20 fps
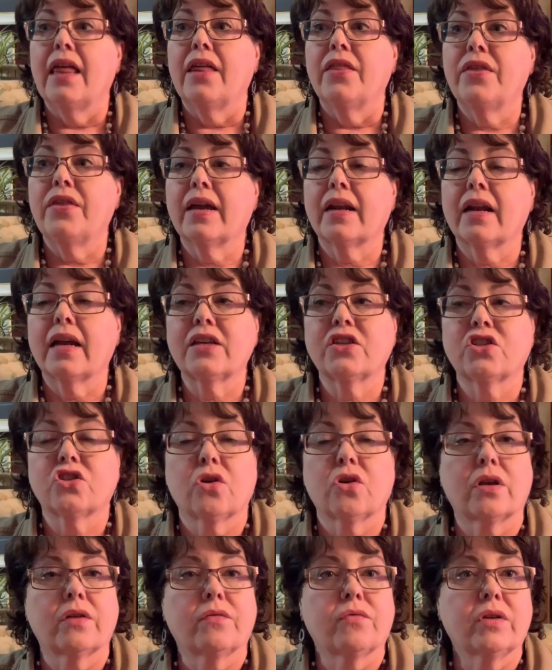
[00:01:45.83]
then I
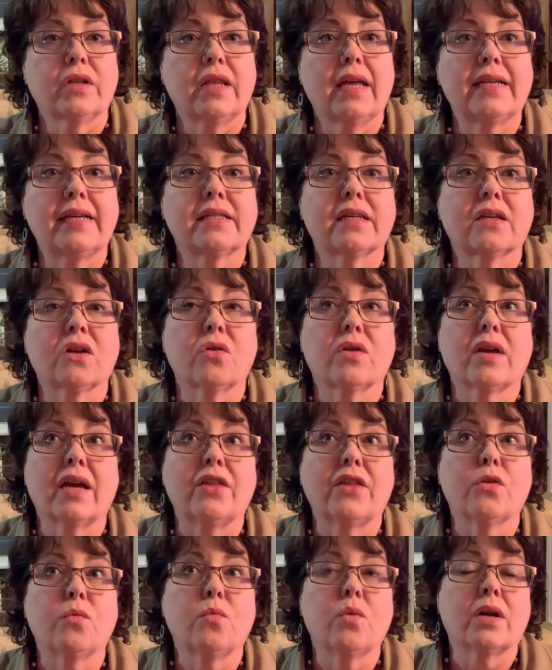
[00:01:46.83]
started realizing,
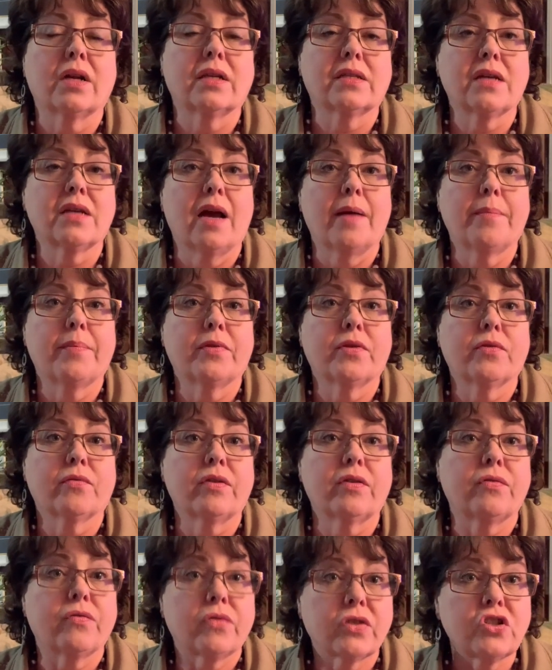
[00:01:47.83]
okay, the one on top of the
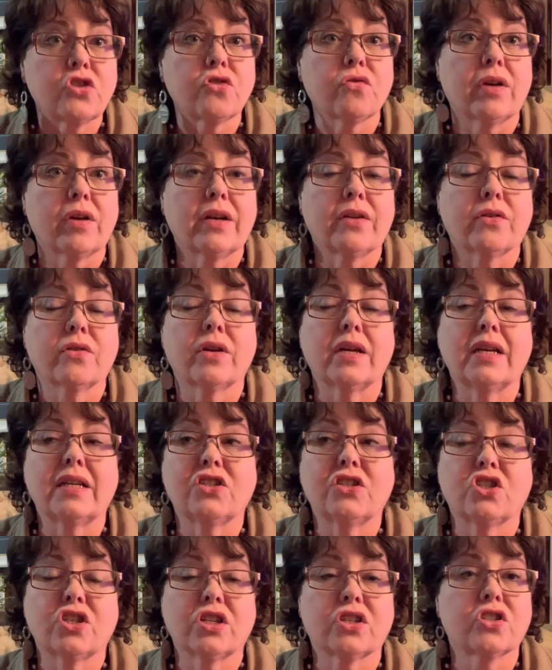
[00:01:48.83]
refrigerator
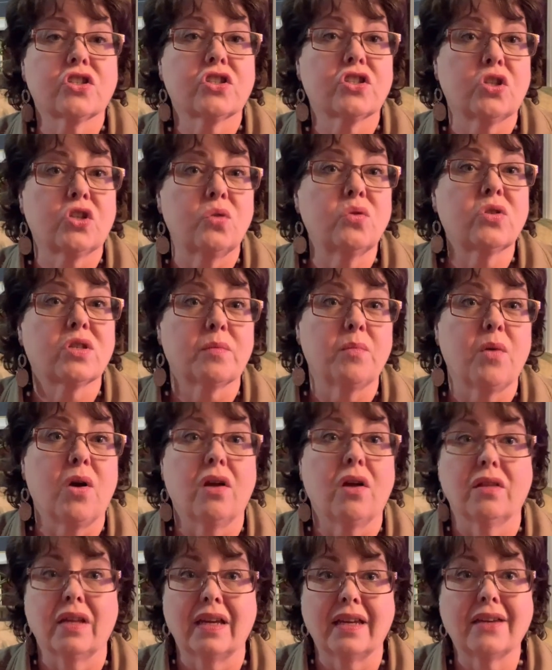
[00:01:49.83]
is just too
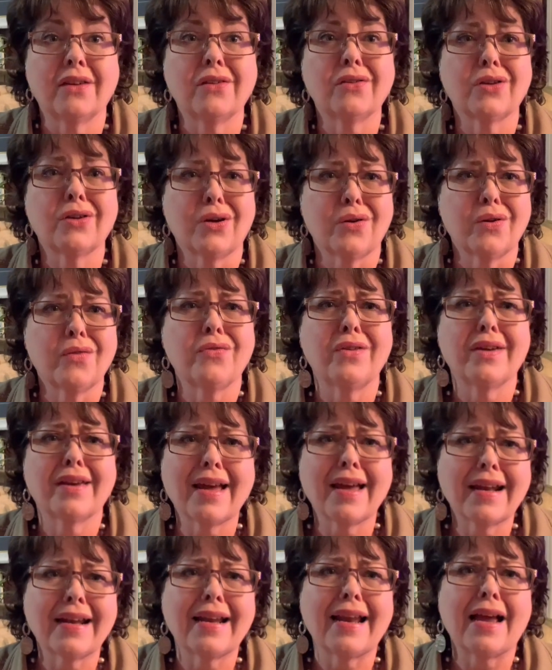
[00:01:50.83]
small. Like, you know, if you
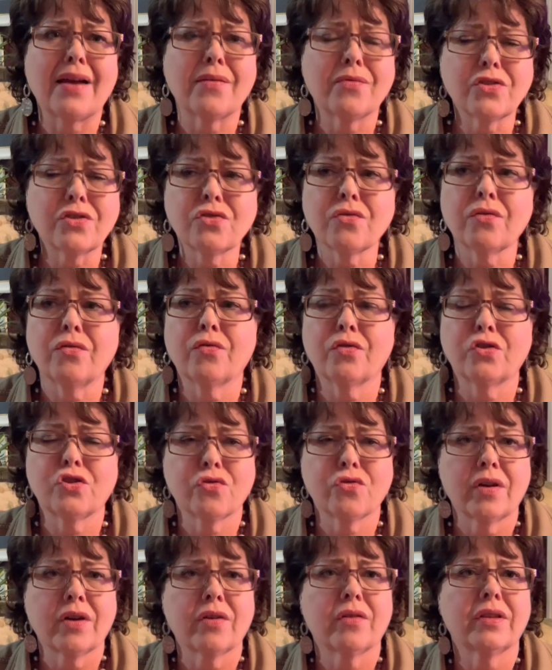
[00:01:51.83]
got an average
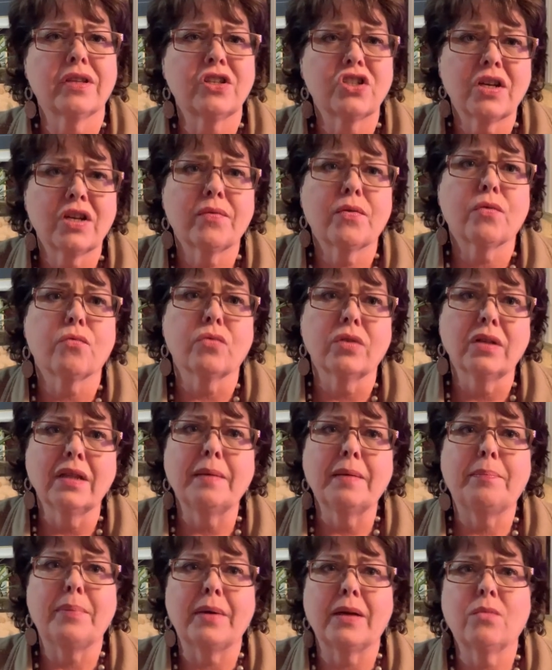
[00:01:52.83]
refrigerator, unless you have a
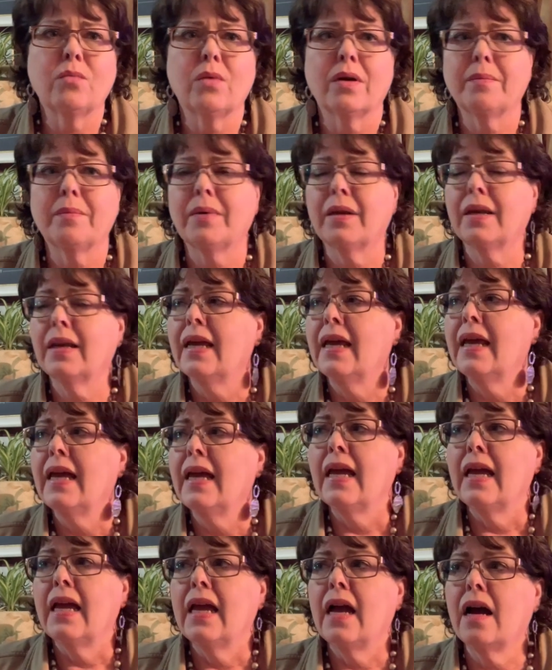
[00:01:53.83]
really big one, but
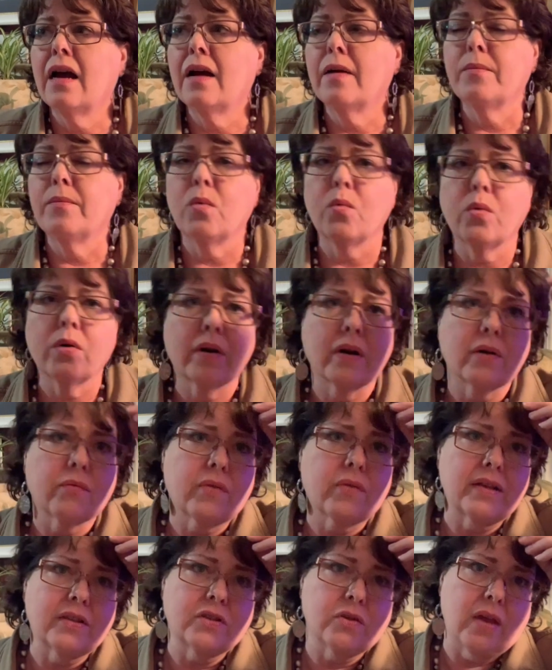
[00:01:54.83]
um, we're in a
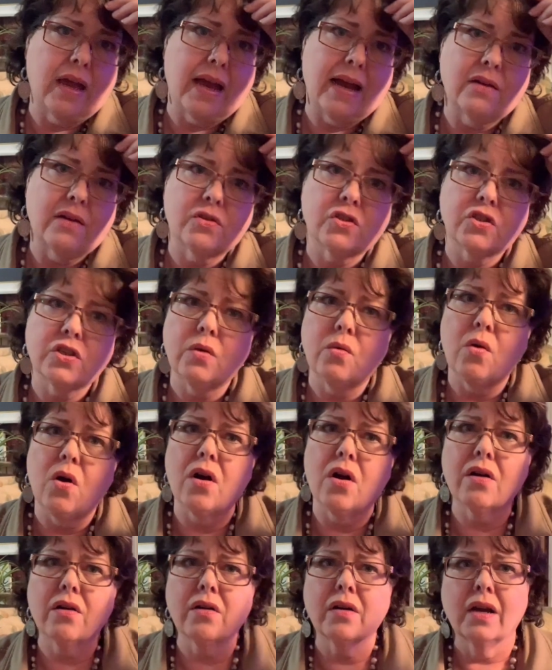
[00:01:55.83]
rental house, so
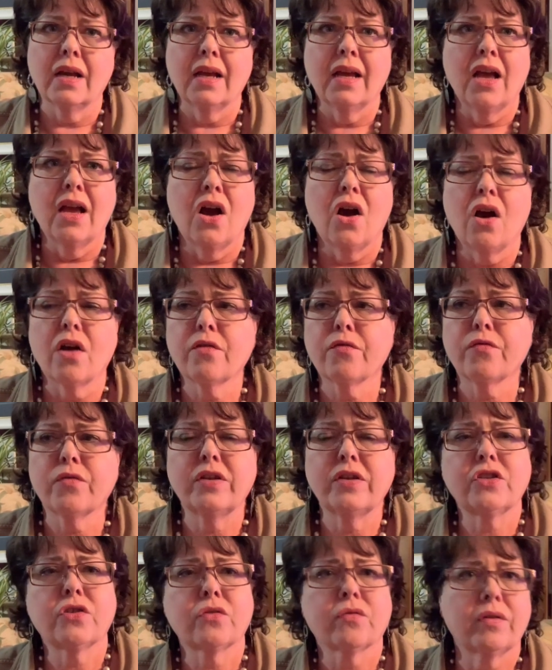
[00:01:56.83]
our our
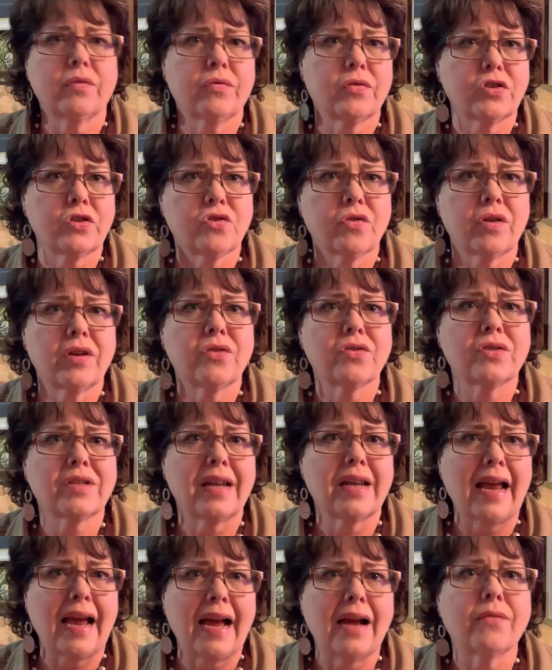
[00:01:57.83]
freezer refrigerator is
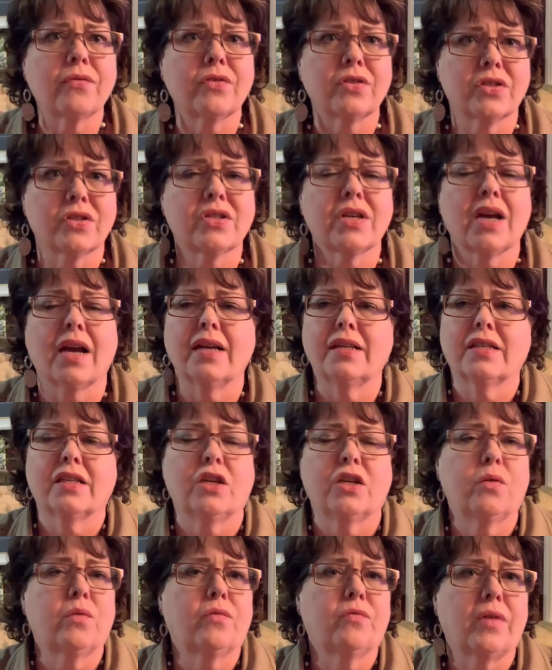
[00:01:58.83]
an average size
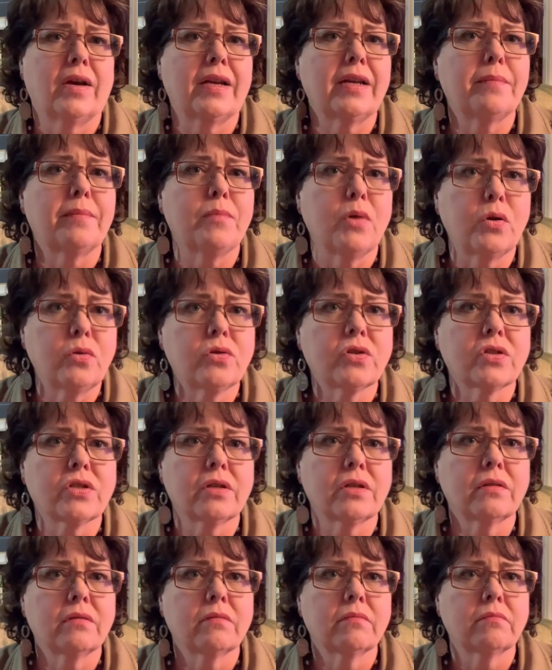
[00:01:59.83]
that you would find in
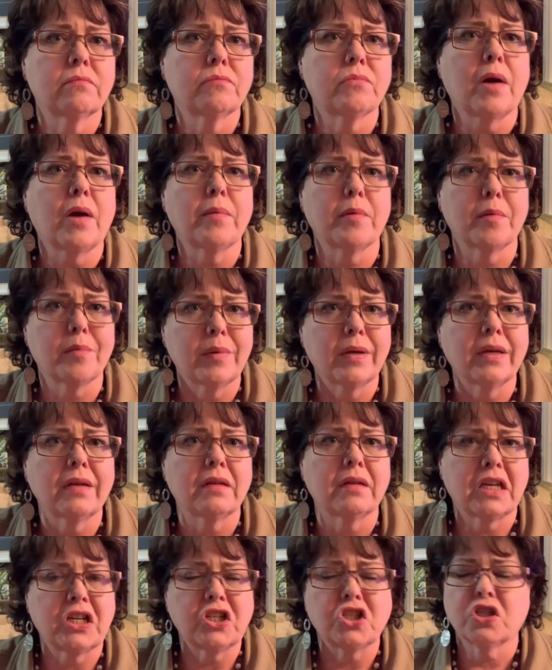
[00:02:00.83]
most probably
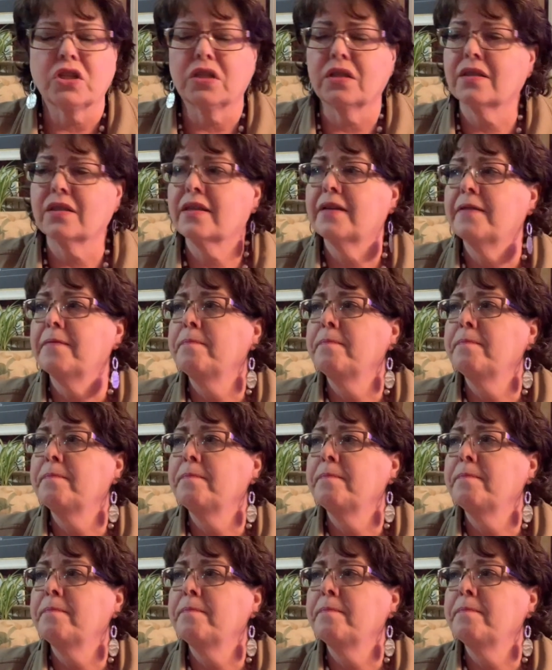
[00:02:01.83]
kitchens.